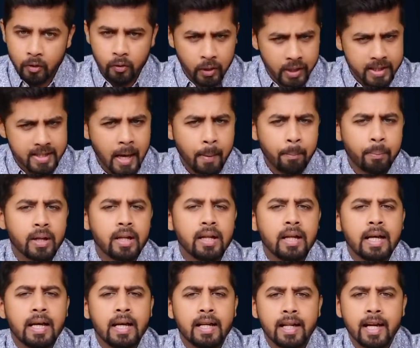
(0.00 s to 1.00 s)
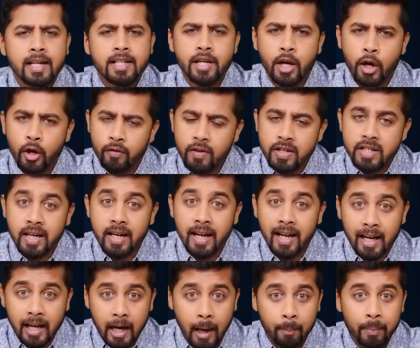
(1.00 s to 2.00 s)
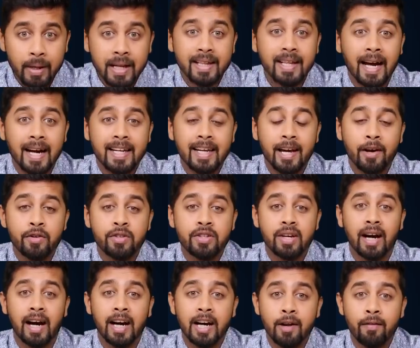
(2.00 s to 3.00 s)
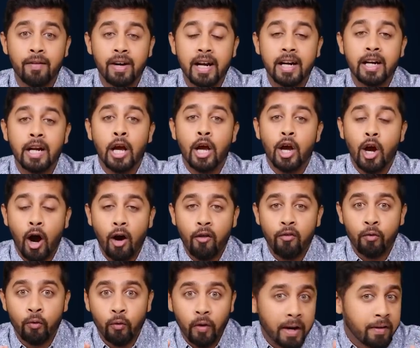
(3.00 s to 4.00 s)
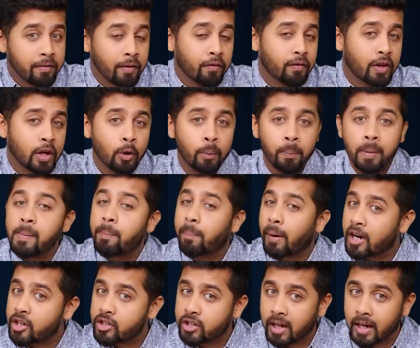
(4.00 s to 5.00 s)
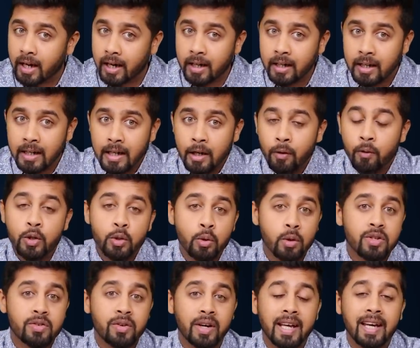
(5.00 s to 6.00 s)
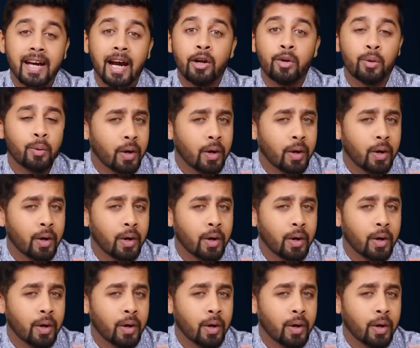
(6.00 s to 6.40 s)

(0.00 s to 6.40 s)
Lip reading: For example, let's say you invested in a company that gives a dividend of 150 rupee per share, which was trading at